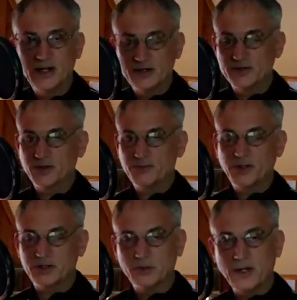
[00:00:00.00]
So you
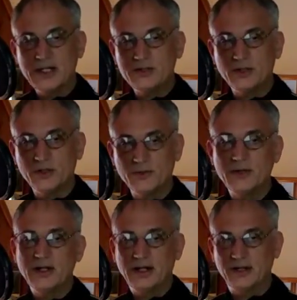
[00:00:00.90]
put 22
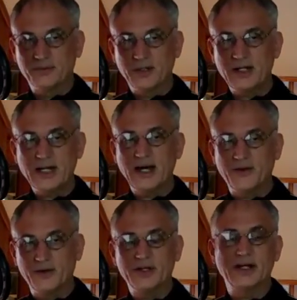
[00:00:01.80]
and 3
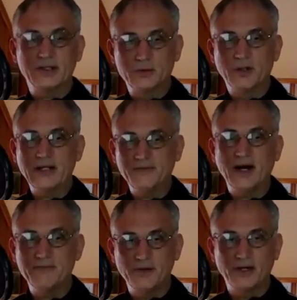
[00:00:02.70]
together, you get
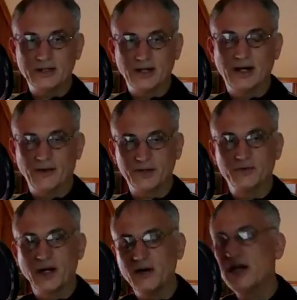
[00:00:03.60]
$25 million.
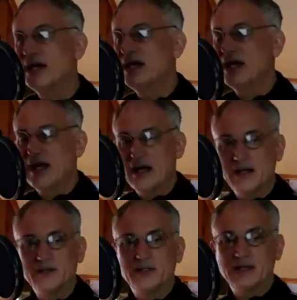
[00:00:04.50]
Well,
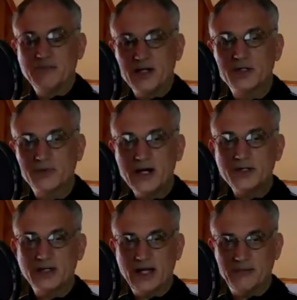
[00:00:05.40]
the
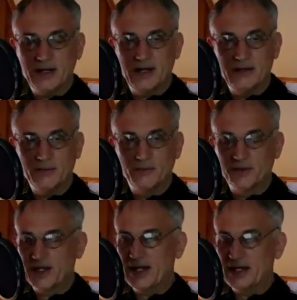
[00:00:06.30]
administration came in
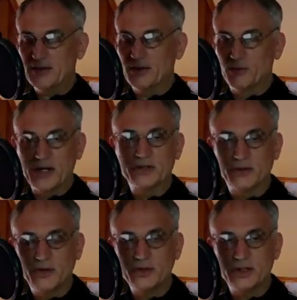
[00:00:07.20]
with a
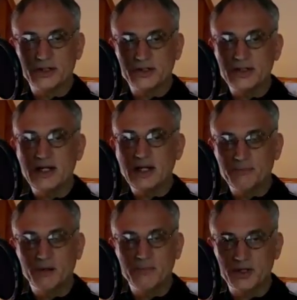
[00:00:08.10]
resolution seeking
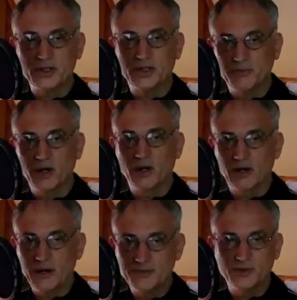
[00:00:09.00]
permission to
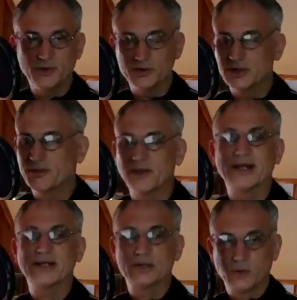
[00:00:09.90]
borrow up to something
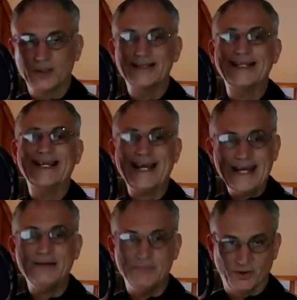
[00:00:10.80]
like
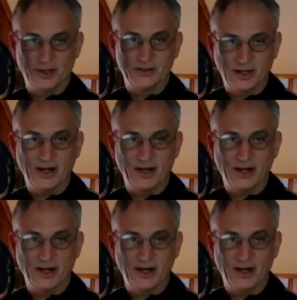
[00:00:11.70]
$28 million.